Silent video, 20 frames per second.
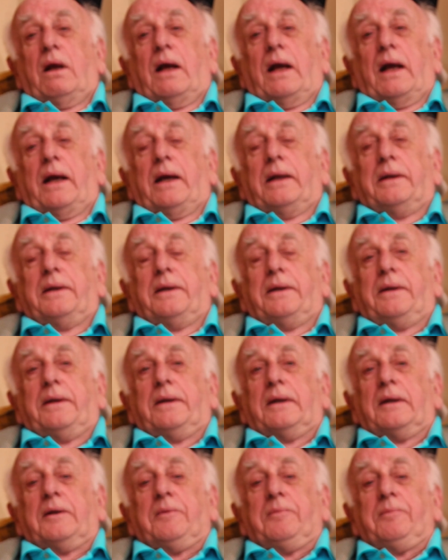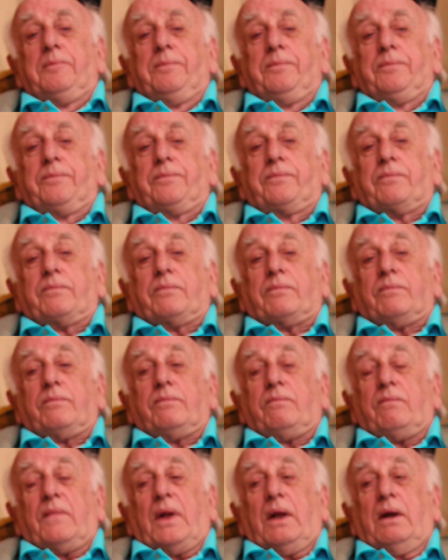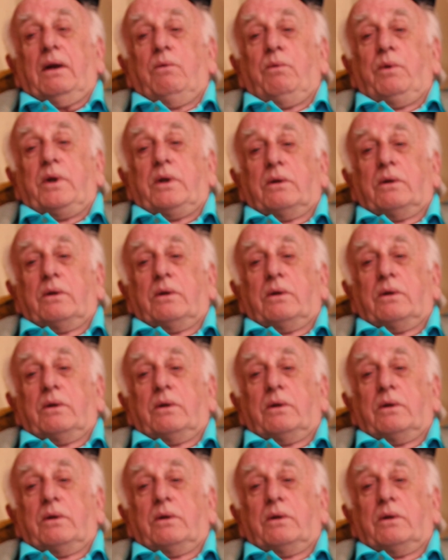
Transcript: And we